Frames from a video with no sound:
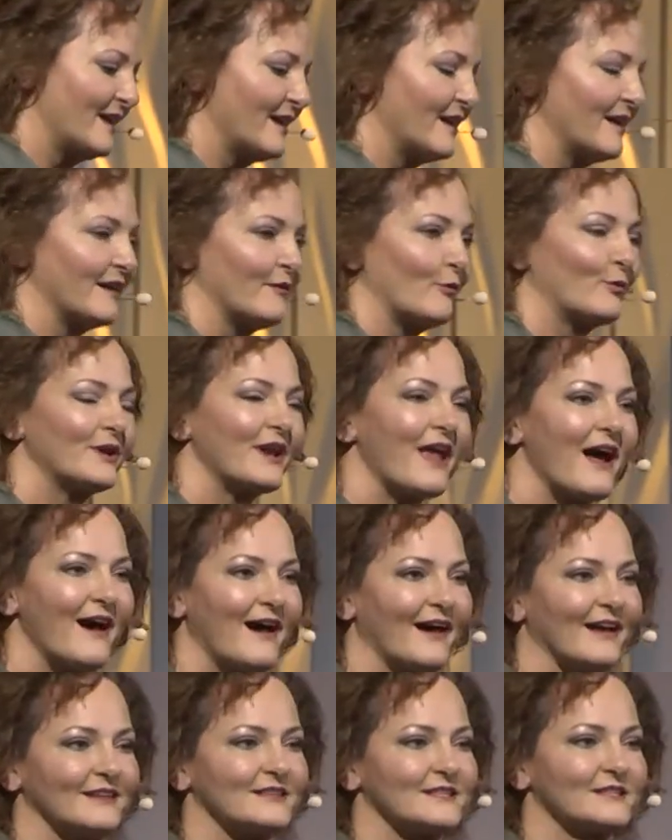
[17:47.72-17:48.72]
We're
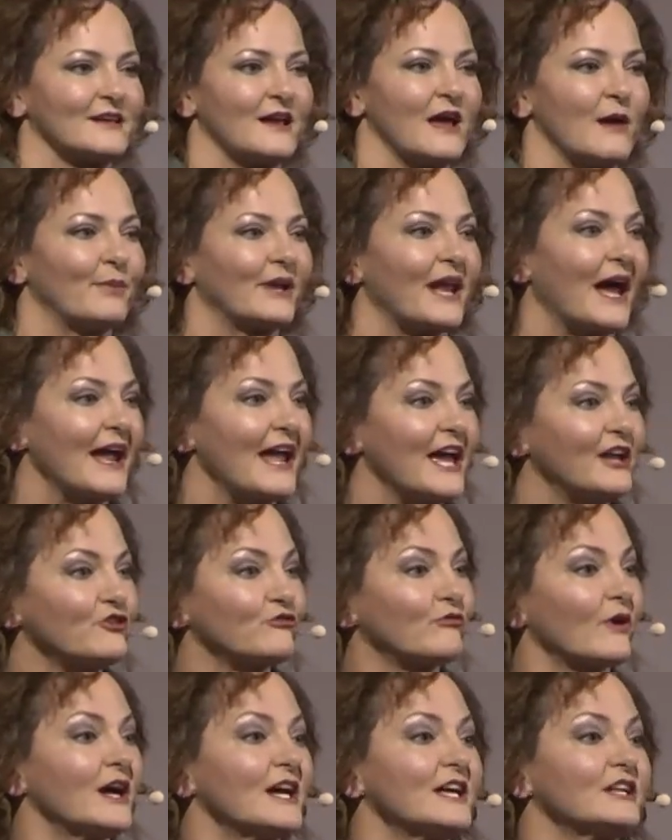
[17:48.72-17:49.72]
not. But I had to
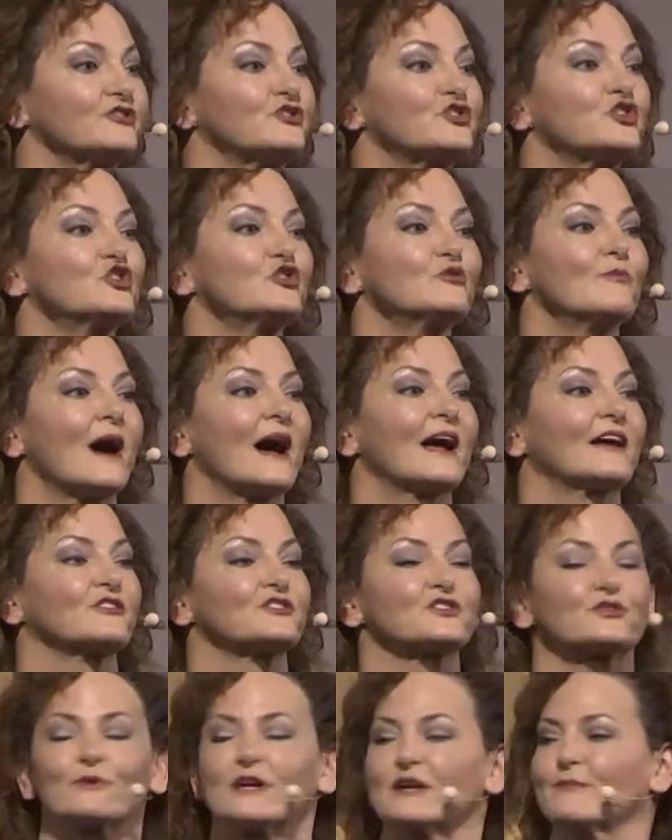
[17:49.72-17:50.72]
run 2 miles,
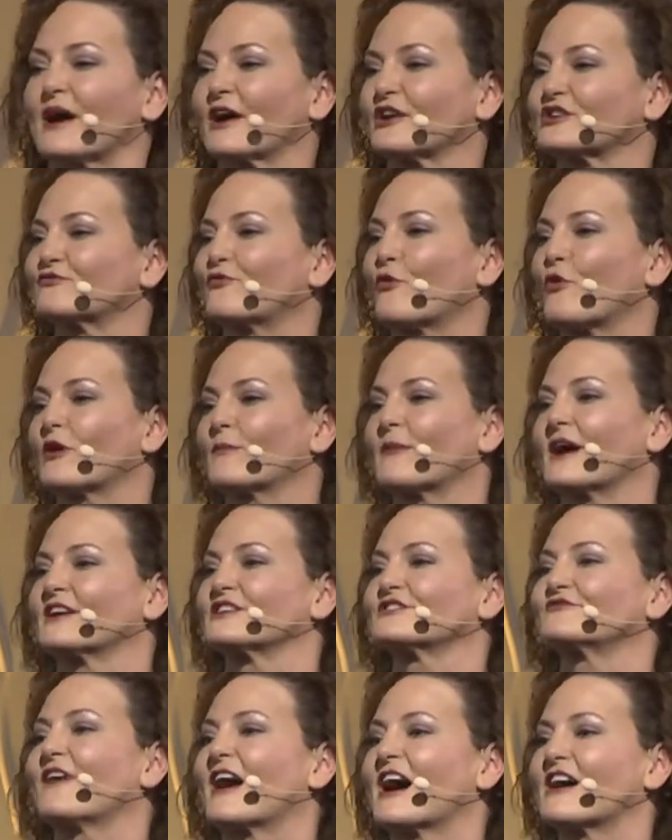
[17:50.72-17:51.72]
3 miles, 4 miles,
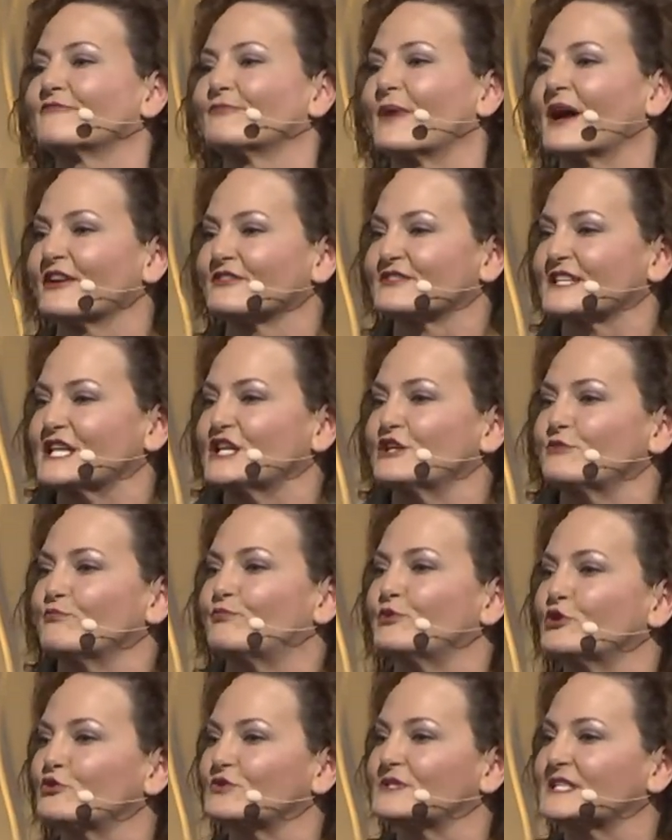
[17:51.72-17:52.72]
5 miles, in
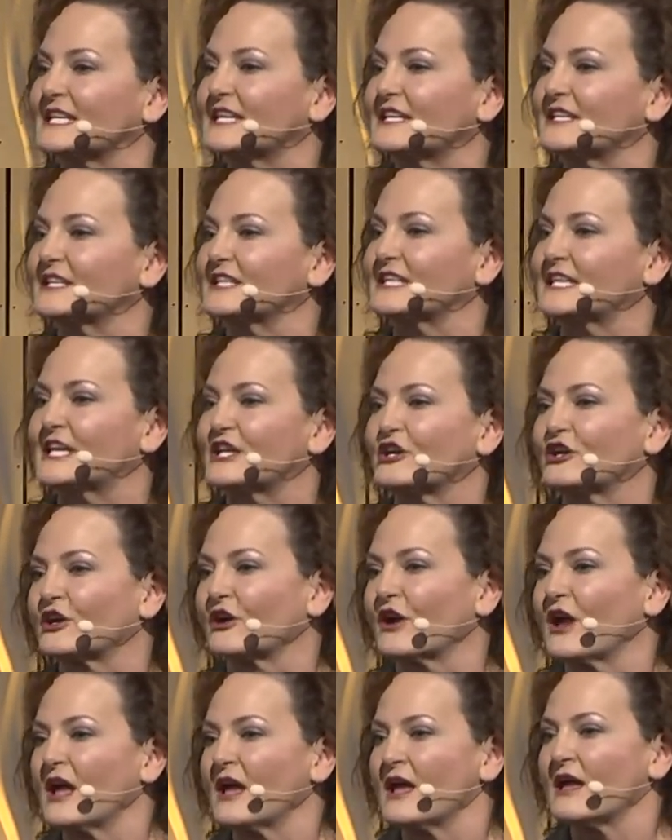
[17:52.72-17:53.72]
boots, in gear,
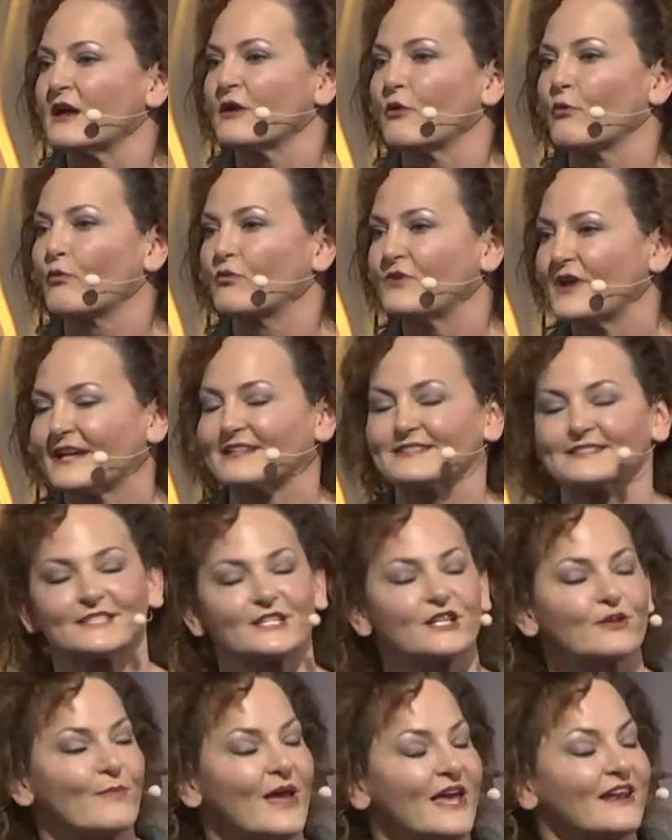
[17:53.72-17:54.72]
next to the
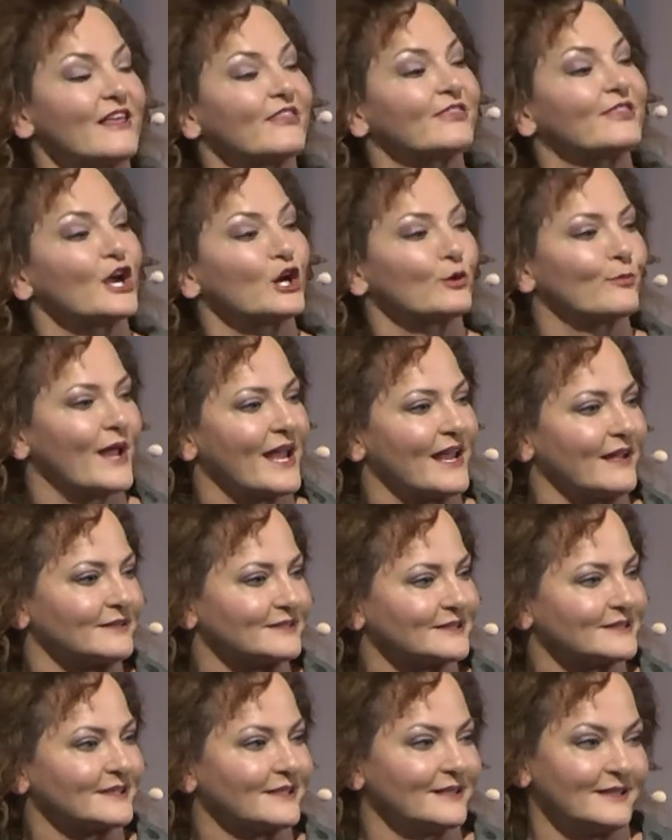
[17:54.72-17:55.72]
men at their
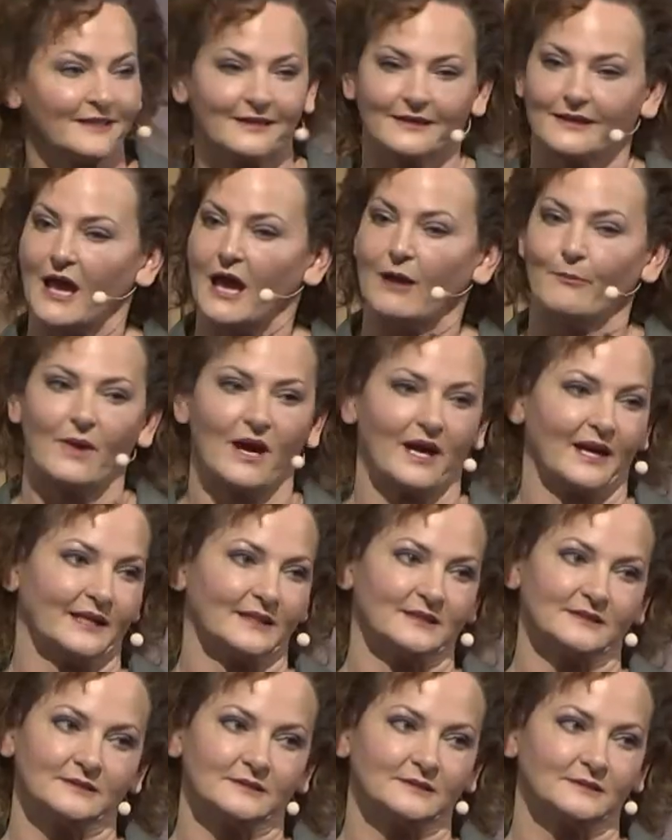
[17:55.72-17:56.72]
pace, not mine.
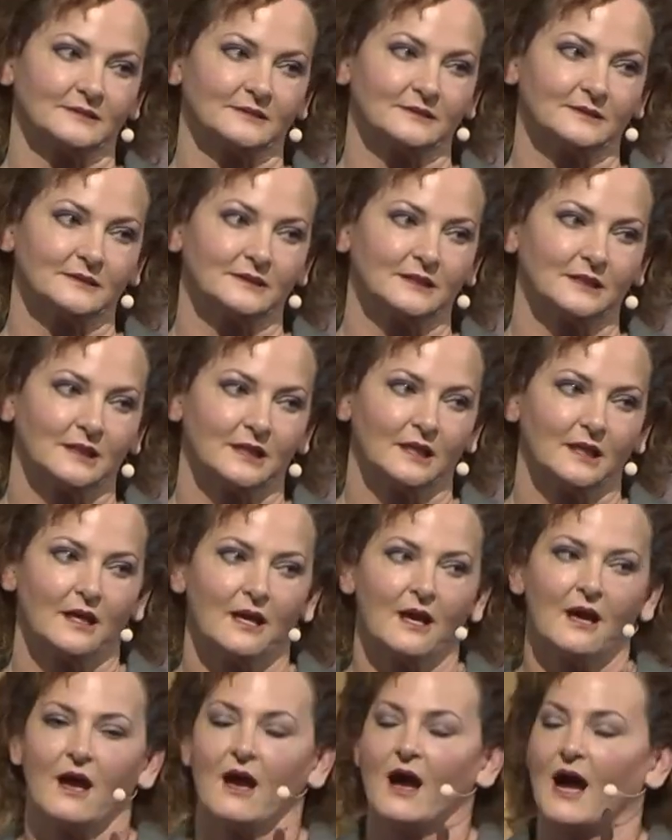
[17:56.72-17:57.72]

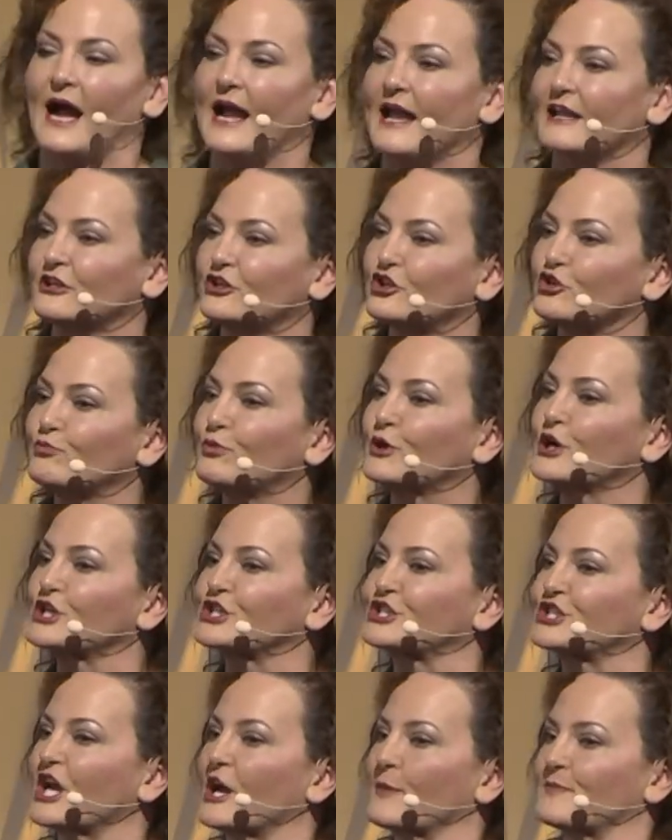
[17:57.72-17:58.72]
I had to do
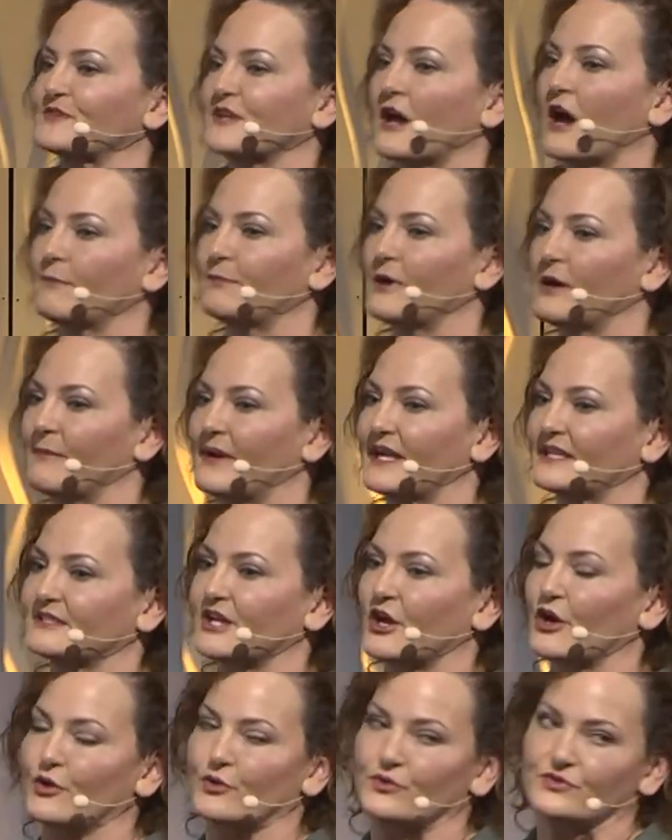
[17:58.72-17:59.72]
push-ups up on my
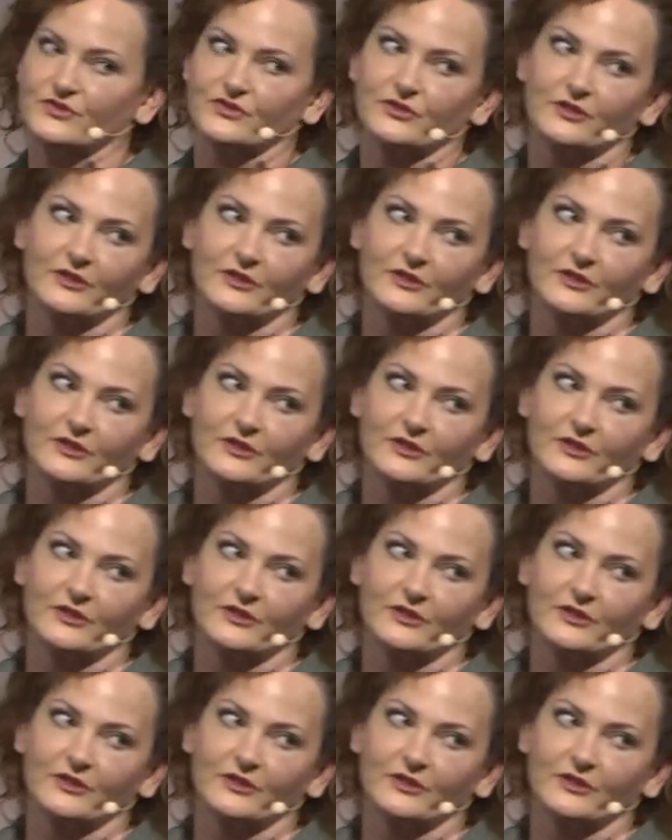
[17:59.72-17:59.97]
toes.